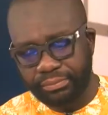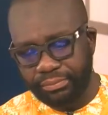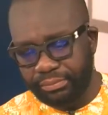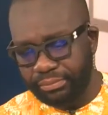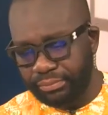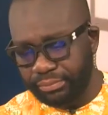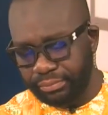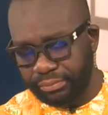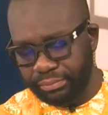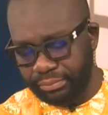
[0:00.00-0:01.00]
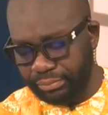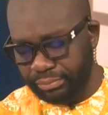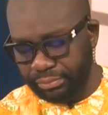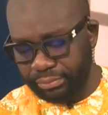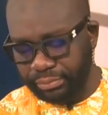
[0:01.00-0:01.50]

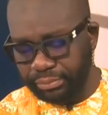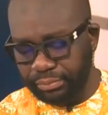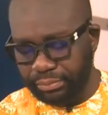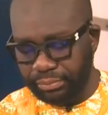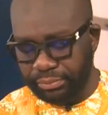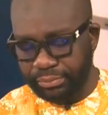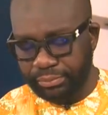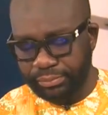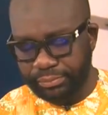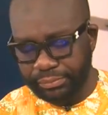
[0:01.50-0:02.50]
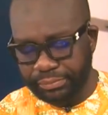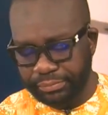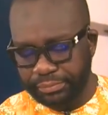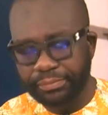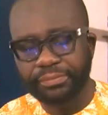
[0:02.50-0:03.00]

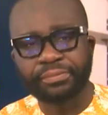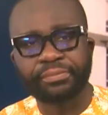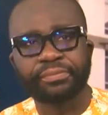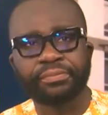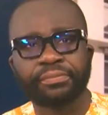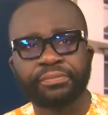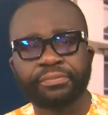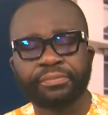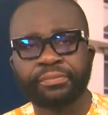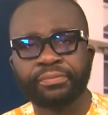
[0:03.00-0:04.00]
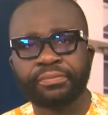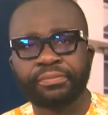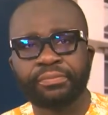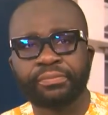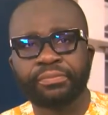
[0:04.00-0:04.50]

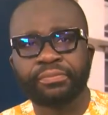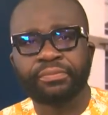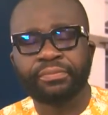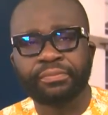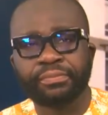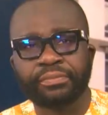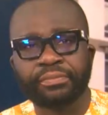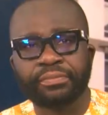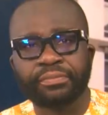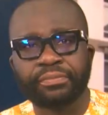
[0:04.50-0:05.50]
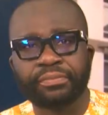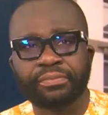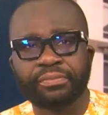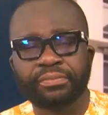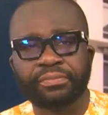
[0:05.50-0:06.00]

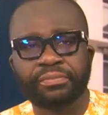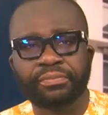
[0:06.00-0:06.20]
No words are spoken by the person on screen.